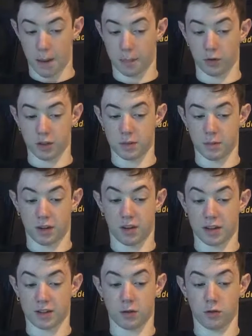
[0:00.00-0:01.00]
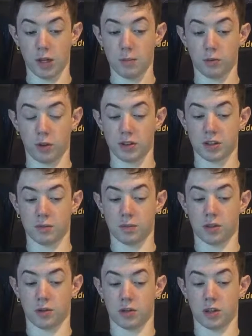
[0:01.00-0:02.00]
Capitalism and classical
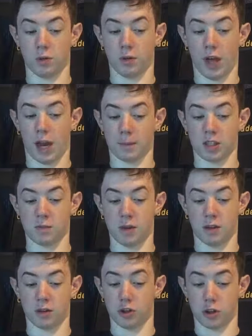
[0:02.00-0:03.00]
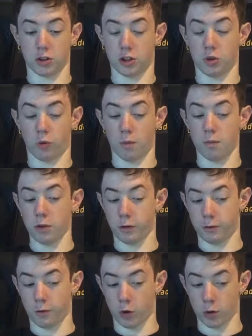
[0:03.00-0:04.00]
liberalism, associated with Adam Smith and John Stuart
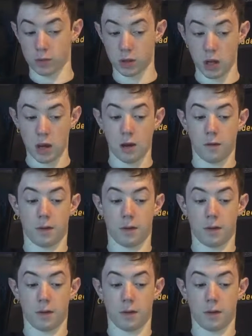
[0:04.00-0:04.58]
Mill, formed.